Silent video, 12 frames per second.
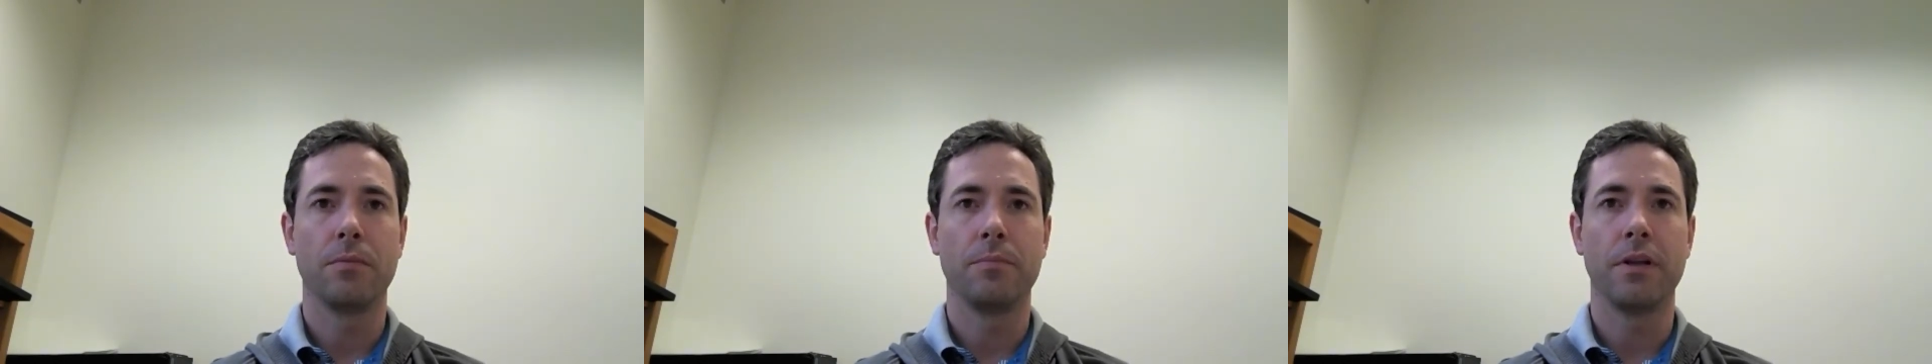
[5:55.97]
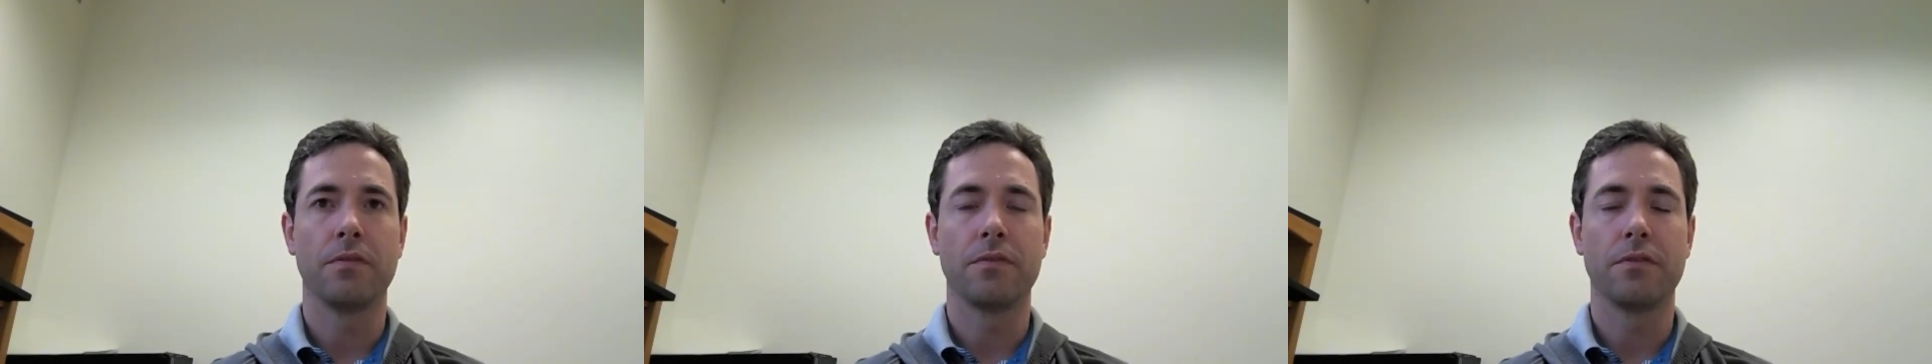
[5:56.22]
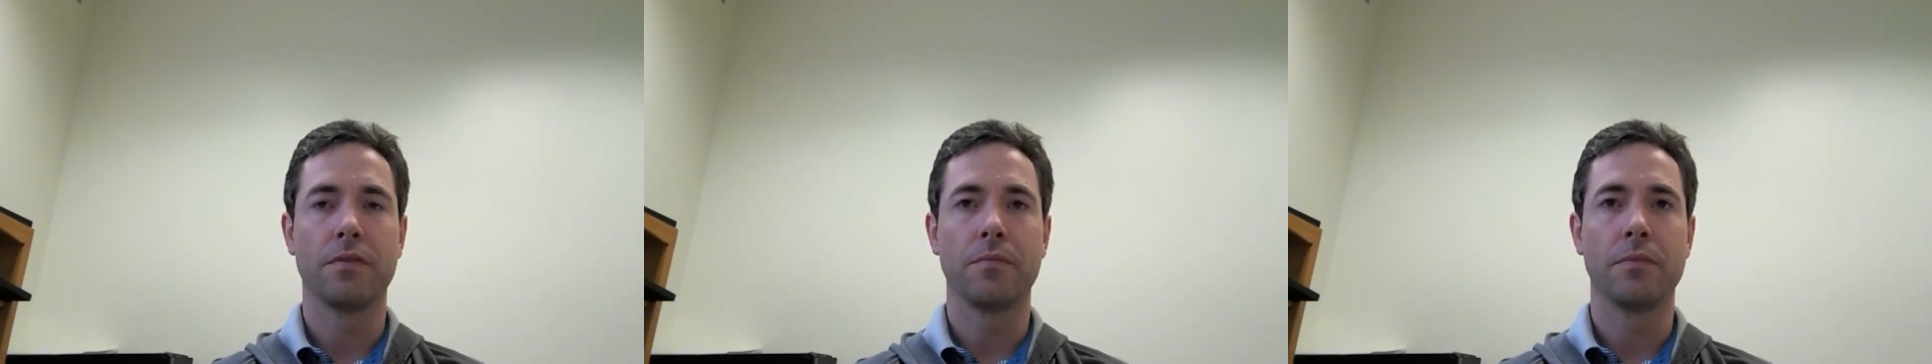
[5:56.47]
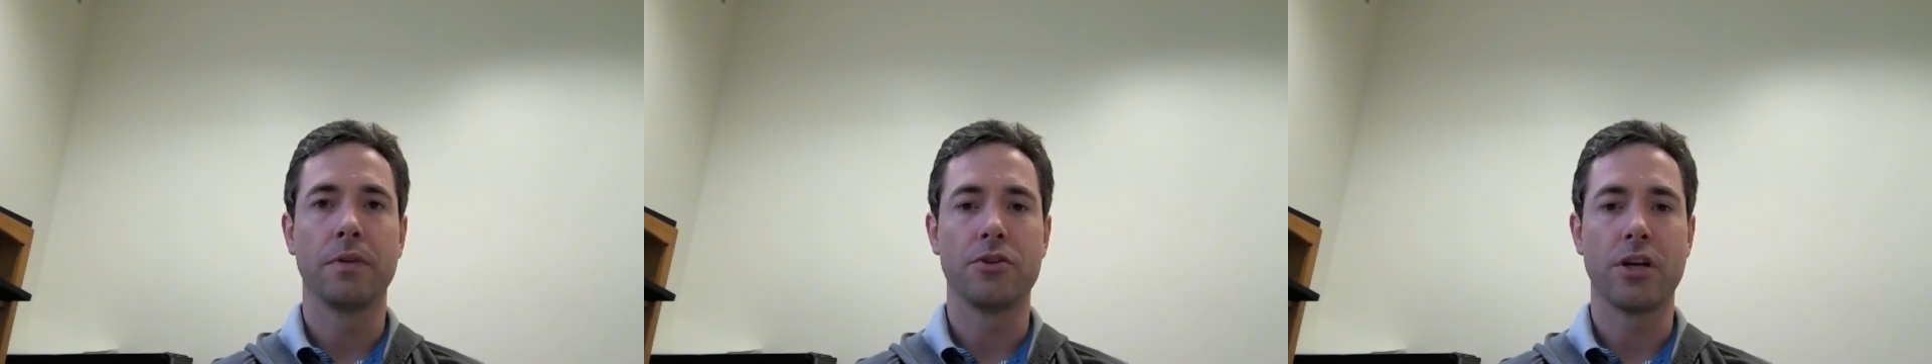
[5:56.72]
benefit
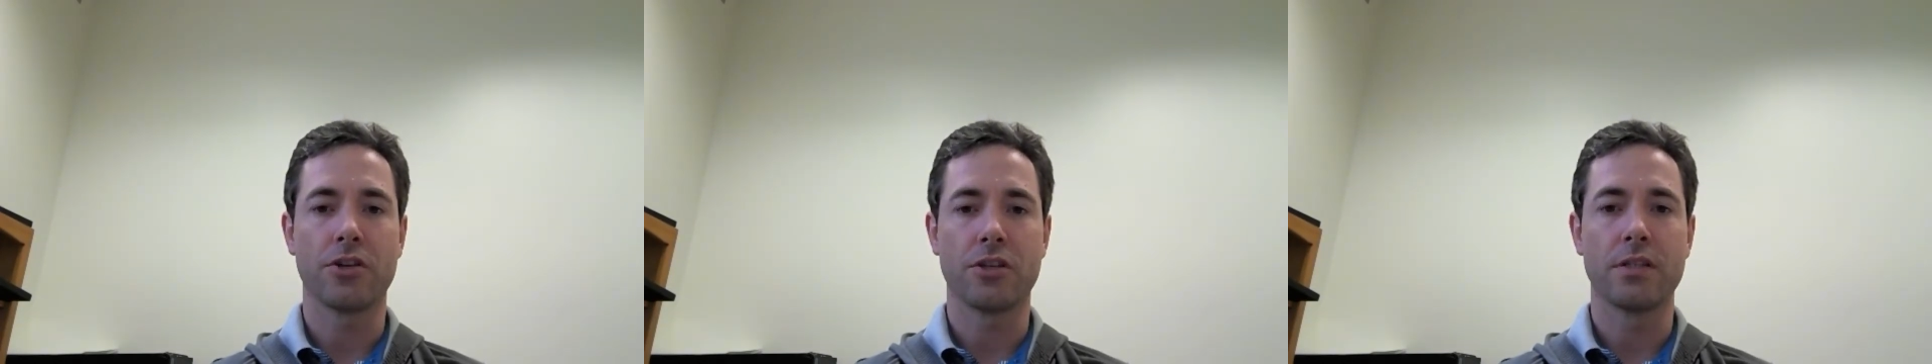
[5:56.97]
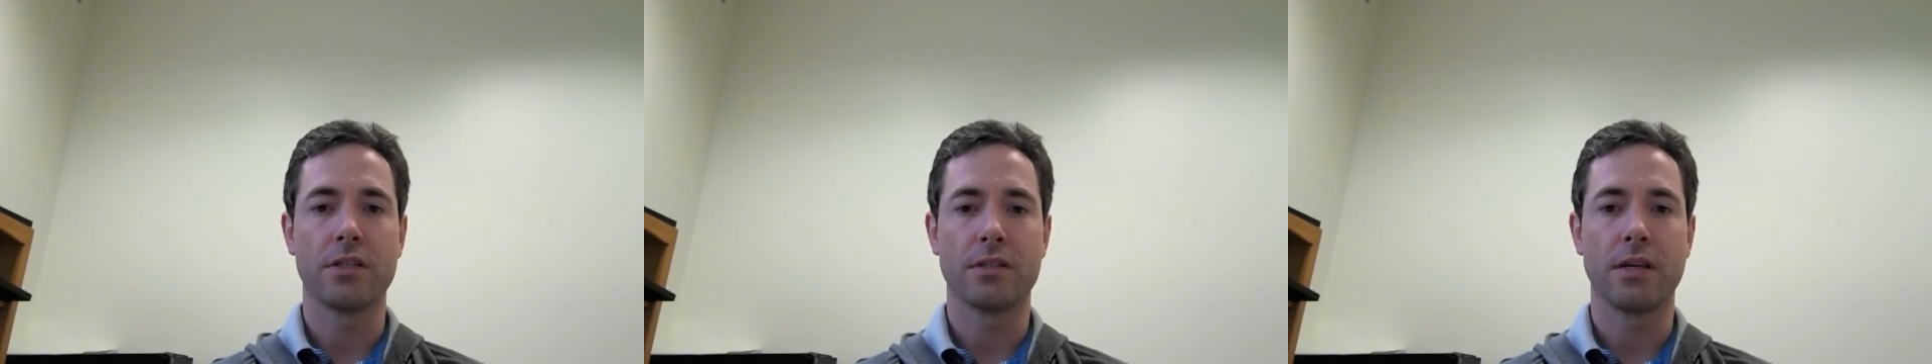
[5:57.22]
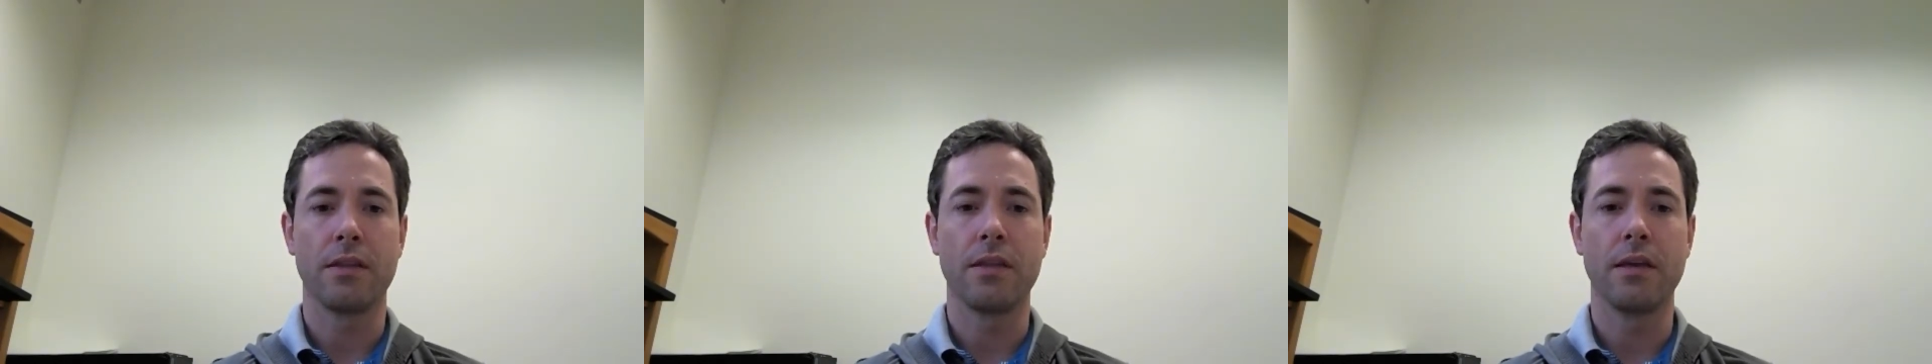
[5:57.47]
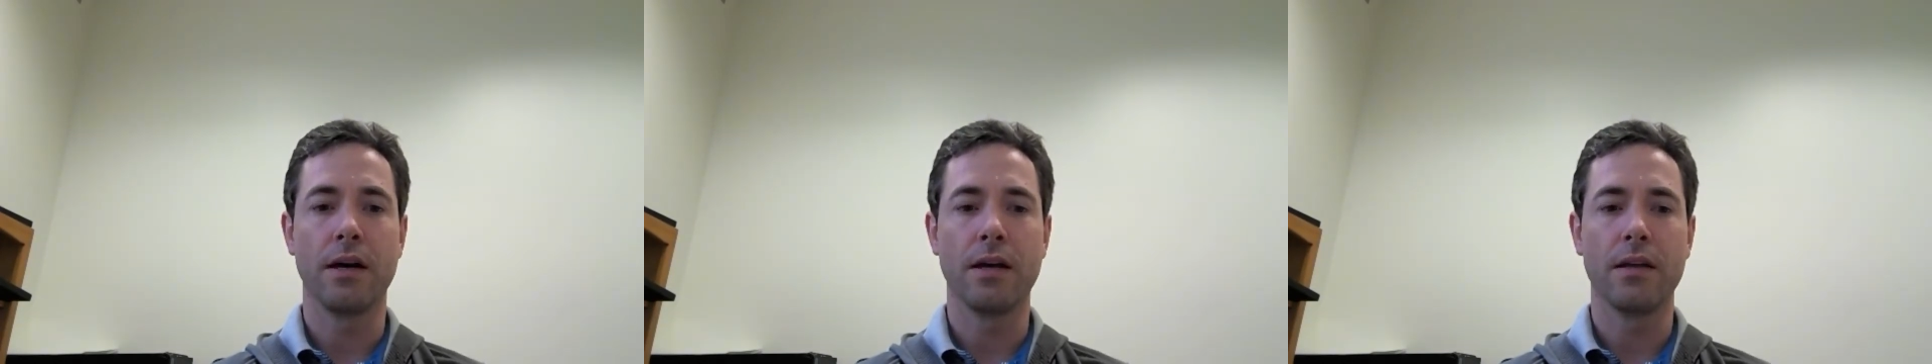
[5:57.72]
from injections inside
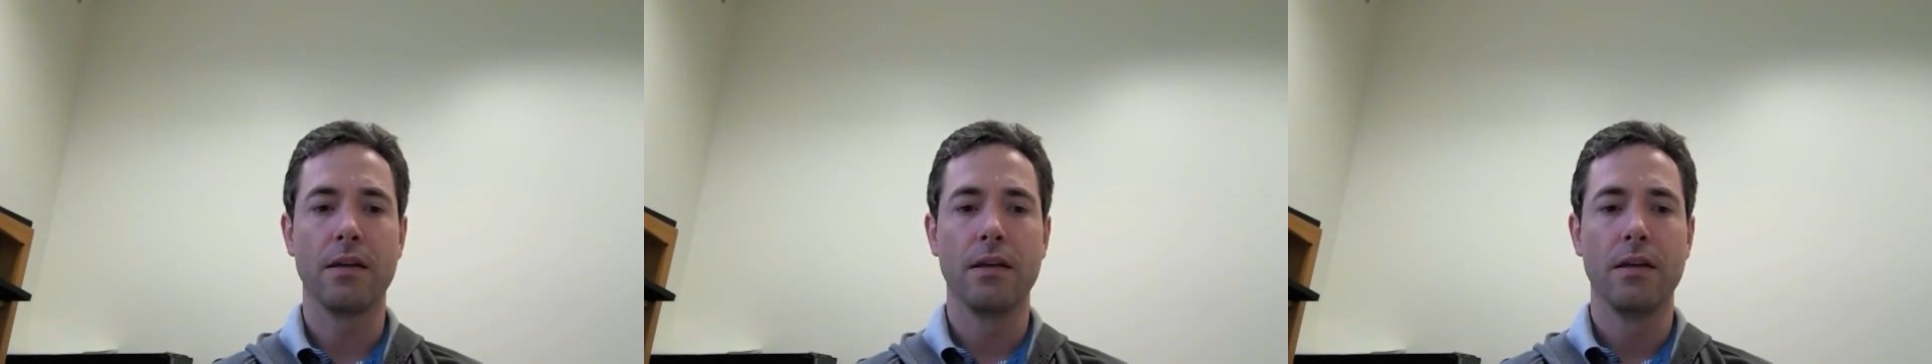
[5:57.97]
the eye.